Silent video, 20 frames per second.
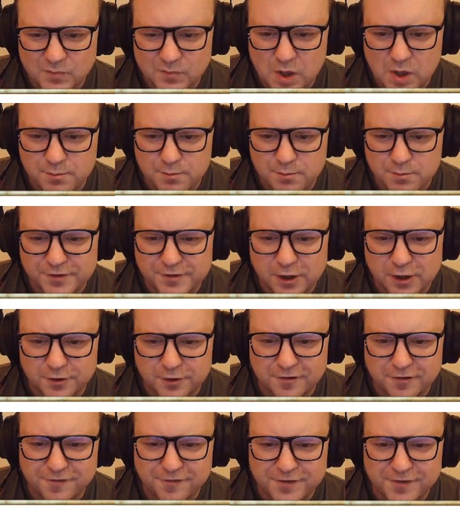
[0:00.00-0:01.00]
moving on.
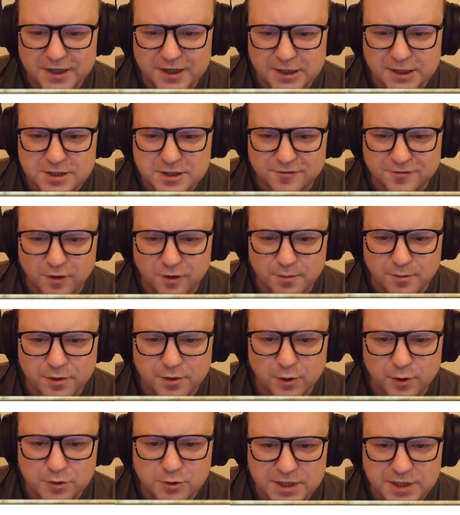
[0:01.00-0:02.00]
Figures from
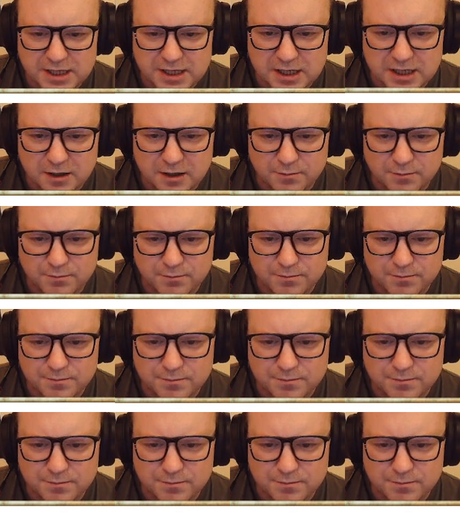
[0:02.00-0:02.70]
those incomes